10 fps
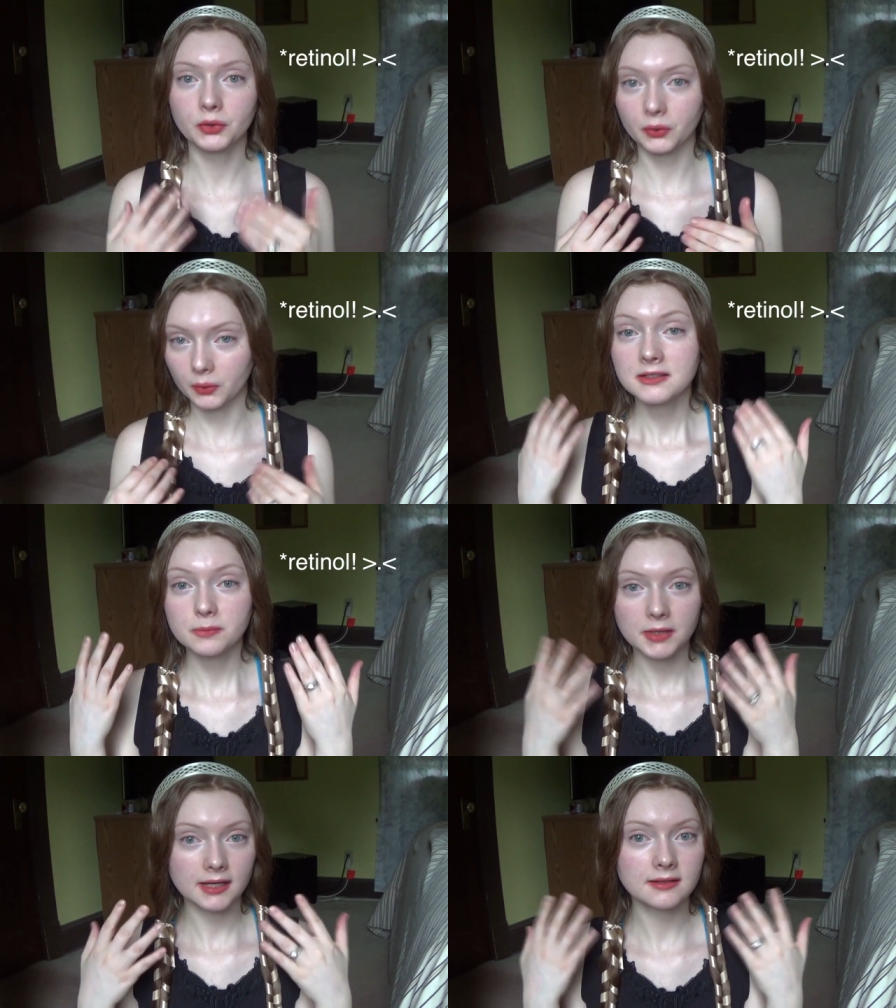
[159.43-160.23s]
to
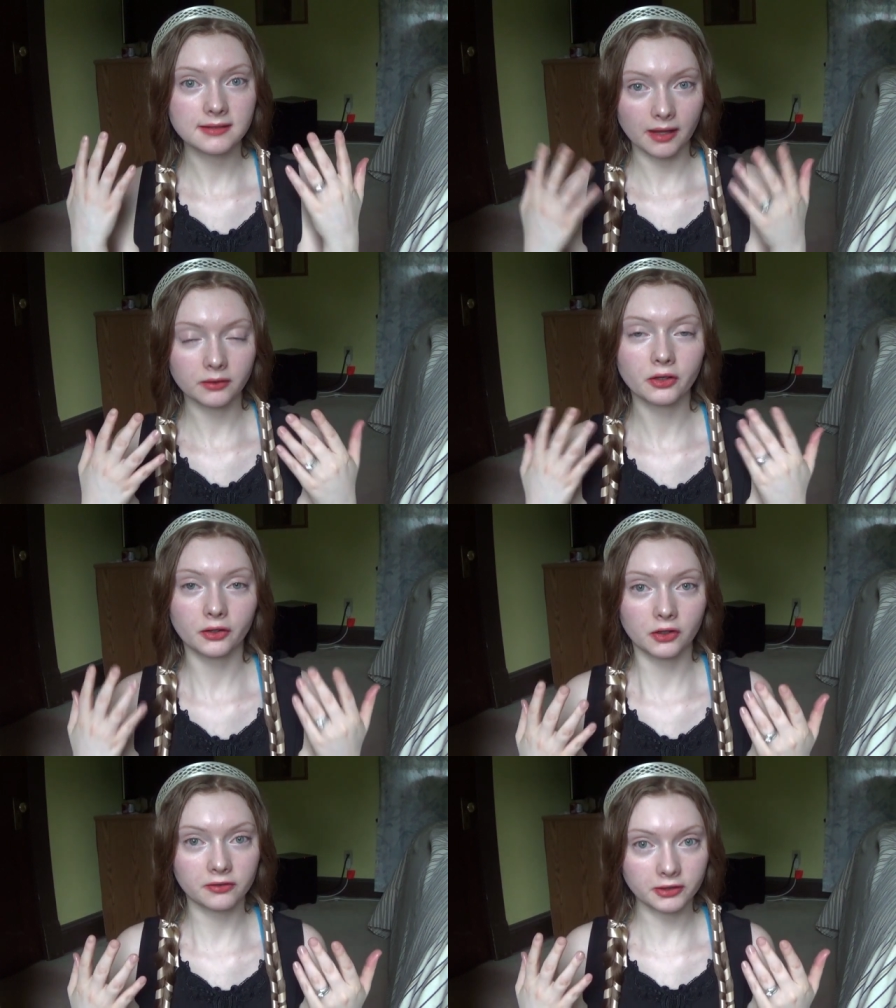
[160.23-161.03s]
speed cell
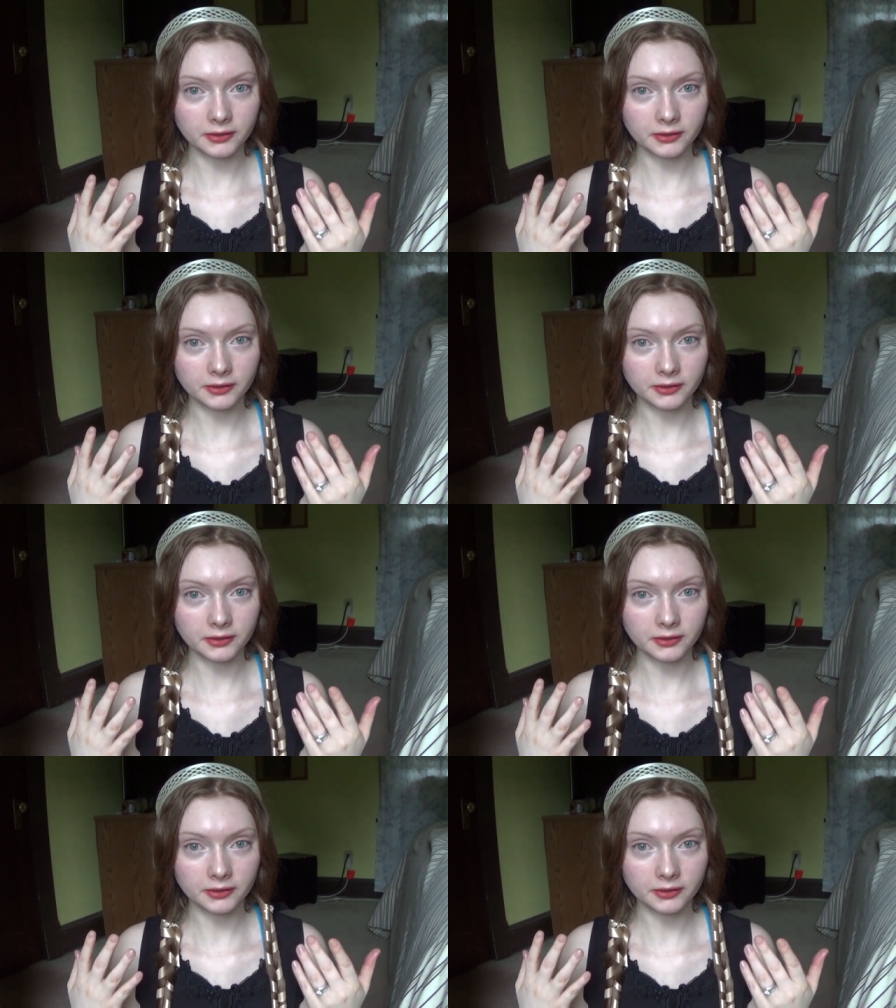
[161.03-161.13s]
turnover.